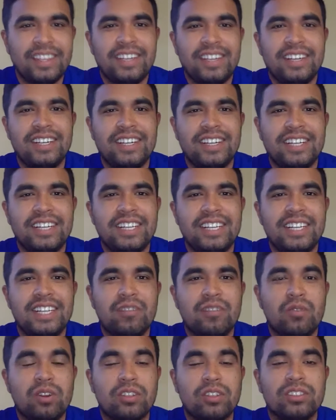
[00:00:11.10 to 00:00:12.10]

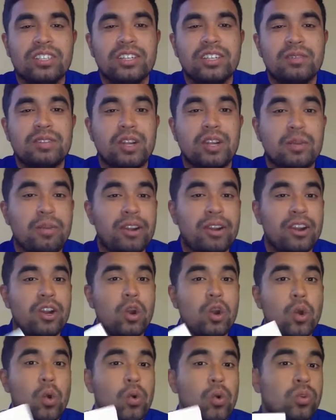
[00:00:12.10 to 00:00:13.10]
We're also going to talk about our
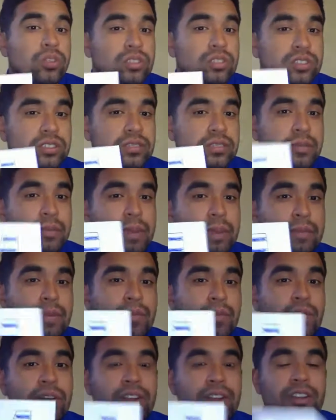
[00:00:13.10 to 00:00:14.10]
goals, maybe
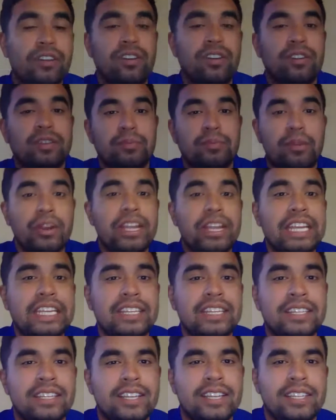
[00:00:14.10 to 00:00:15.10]
while you're on break,
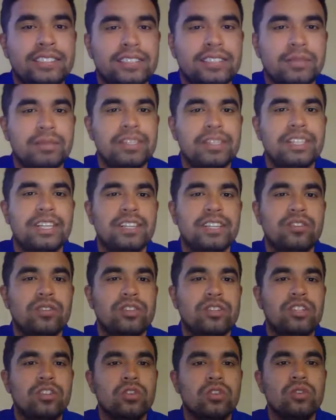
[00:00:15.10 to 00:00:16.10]
and something that you
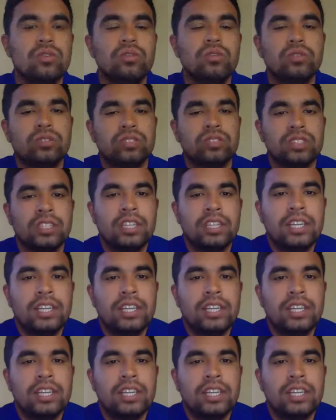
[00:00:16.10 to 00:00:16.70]
can use